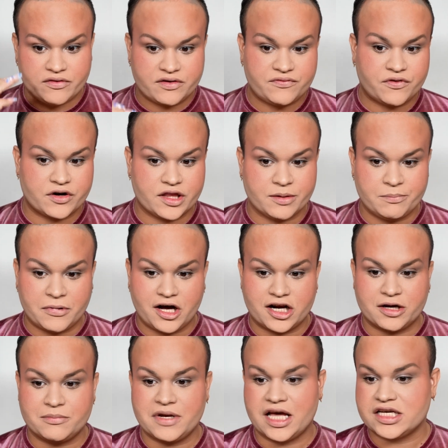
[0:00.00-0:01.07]
it for the
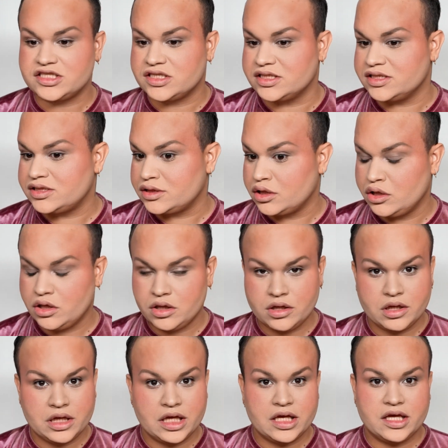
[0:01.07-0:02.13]
bottom lashes.
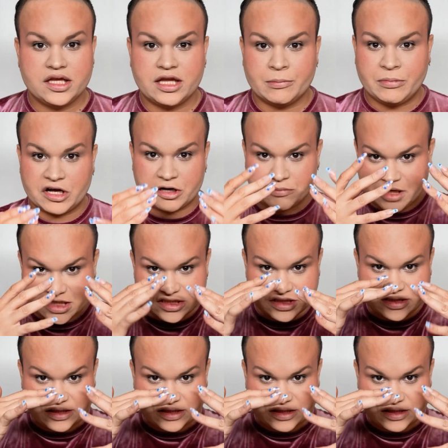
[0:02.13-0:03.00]
The bottom lashes,